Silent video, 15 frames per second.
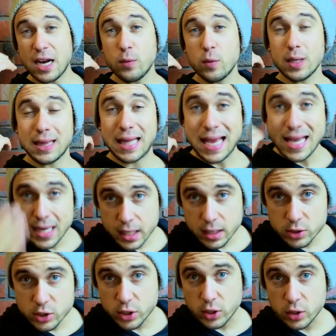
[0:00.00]
relating
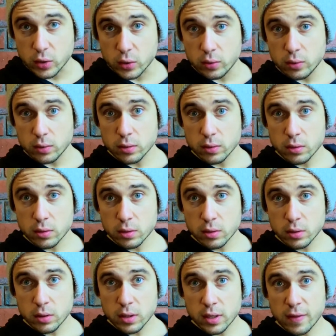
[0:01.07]
to you
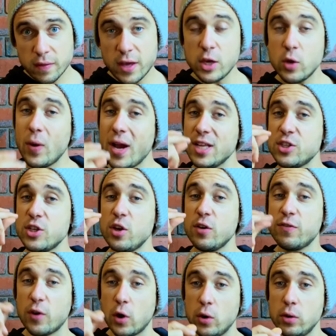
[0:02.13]
that you answer your
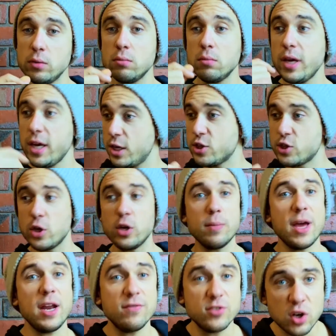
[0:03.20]
phone in a certain amount
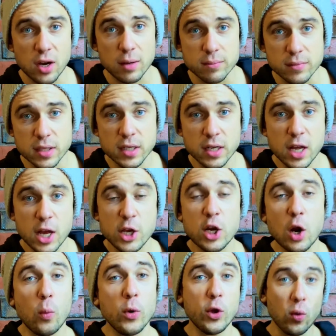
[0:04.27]
of time.
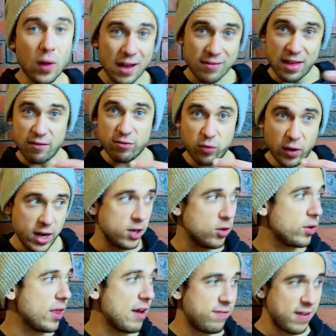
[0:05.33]
We all have that friend or
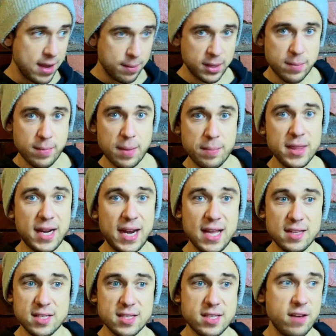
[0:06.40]
that family member that
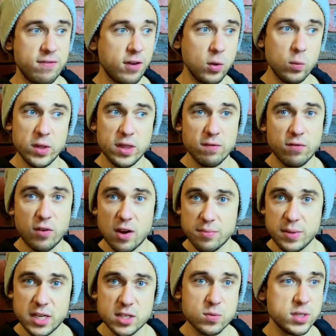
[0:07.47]
answers their phone within 5
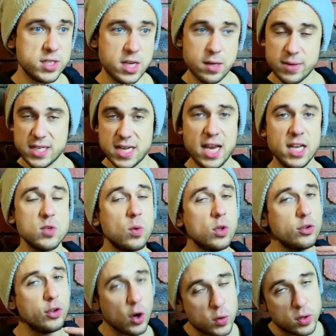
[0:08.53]
minutes. We'll send them a text. We'll
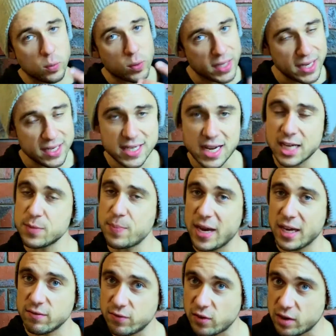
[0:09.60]
know that we'll get a text back in
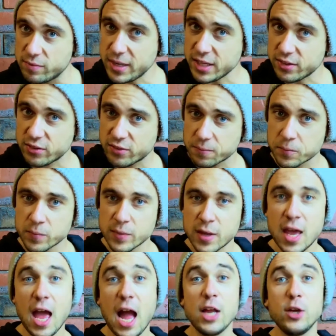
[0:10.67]
5 minutes.
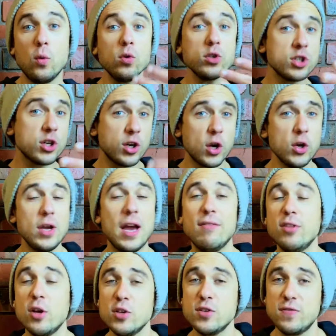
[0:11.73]
And you also know you have
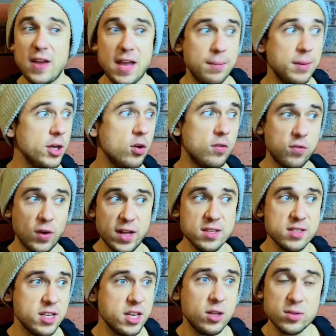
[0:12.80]
those family or friends
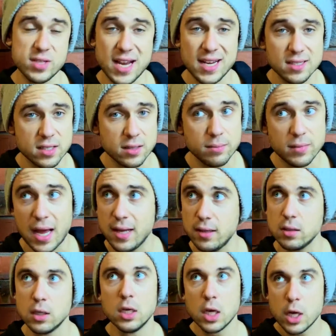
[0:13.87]
that you'll text them and
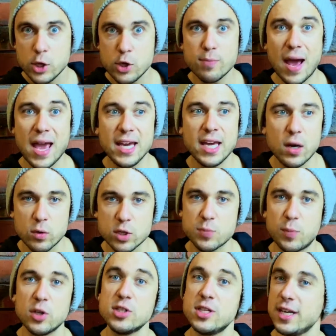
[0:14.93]
you may get a
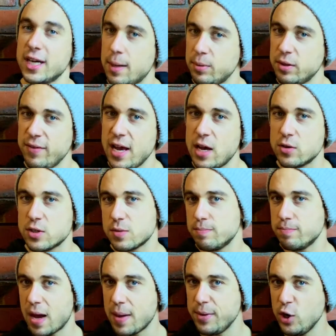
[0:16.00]
response in a couple of hours,
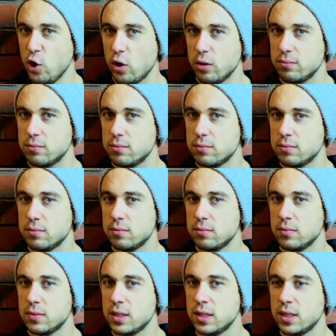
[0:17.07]
maybe not.
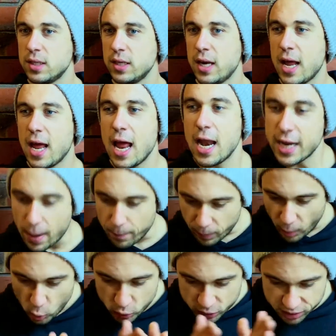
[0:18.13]
Now,
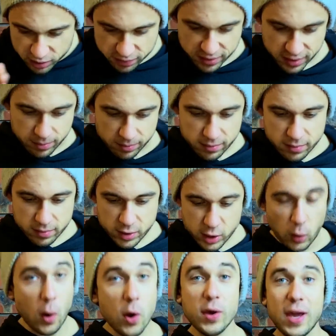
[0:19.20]
both of them you're
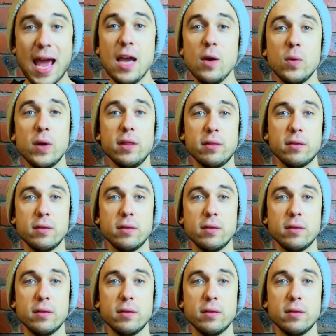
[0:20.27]
okay with.